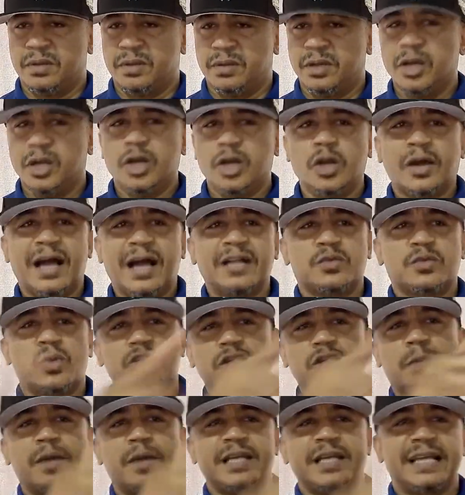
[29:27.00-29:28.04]
Look at
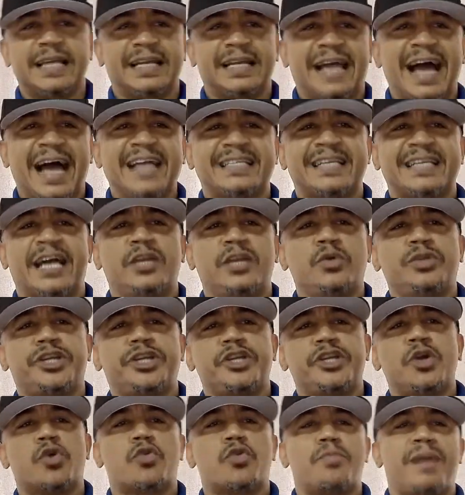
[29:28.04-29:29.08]
what somebody said. I salute
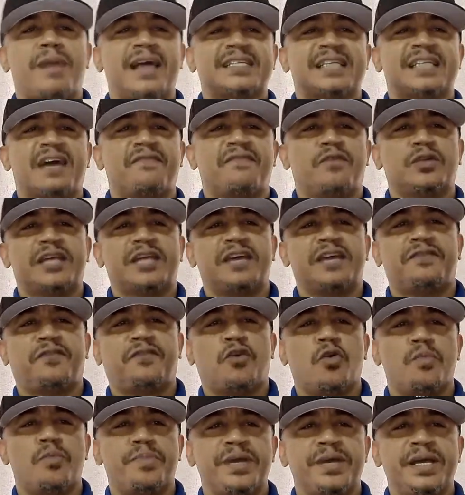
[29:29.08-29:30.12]
the Yorubas that voted
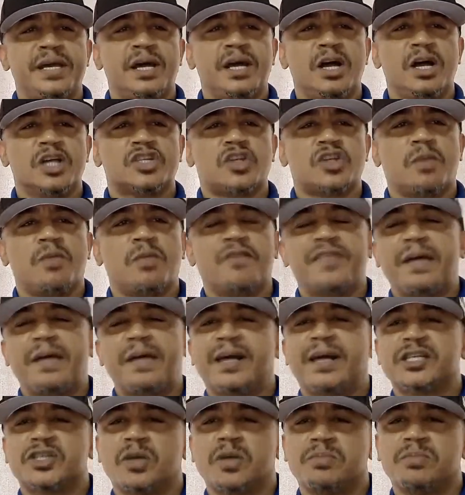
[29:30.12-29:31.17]
for Obi. Some of
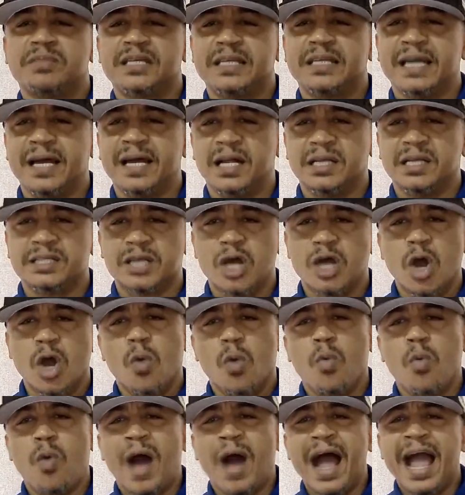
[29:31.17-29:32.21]
them are something else.
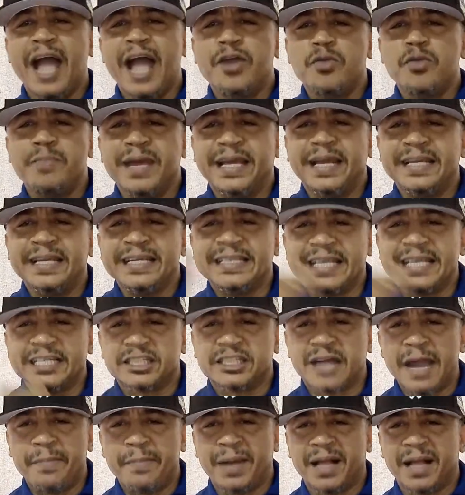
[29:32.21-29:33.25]
Why are you making it a
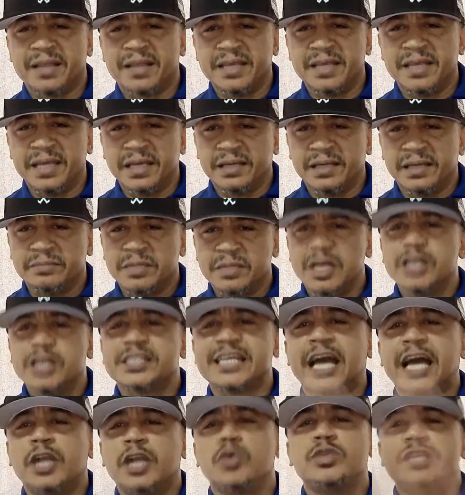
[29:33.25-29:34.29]
tribal thing?
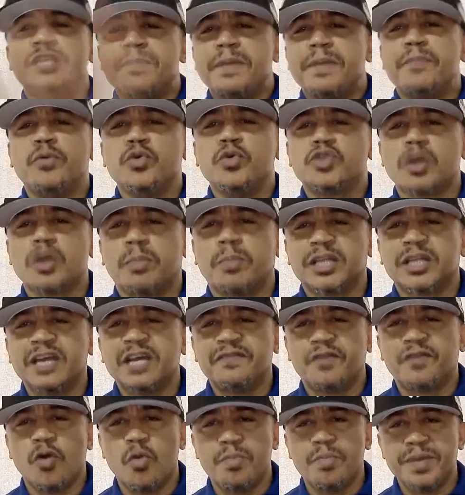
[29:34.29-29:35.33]
Salute the people who
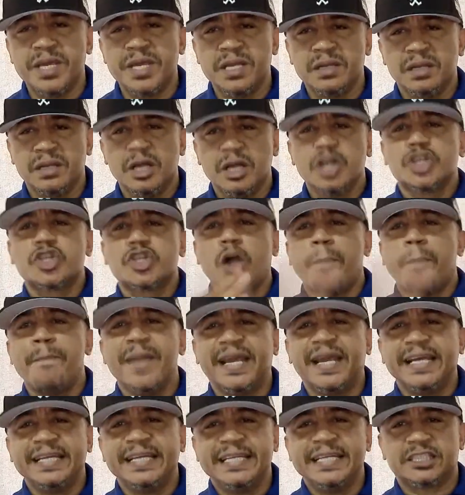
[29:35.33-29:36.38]
supported for Obi. Stop
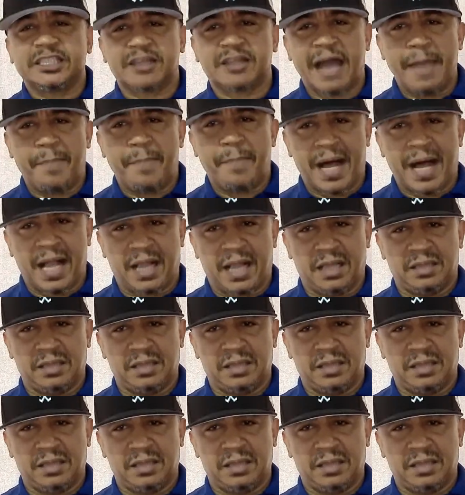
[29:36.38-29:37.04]
making it tribal.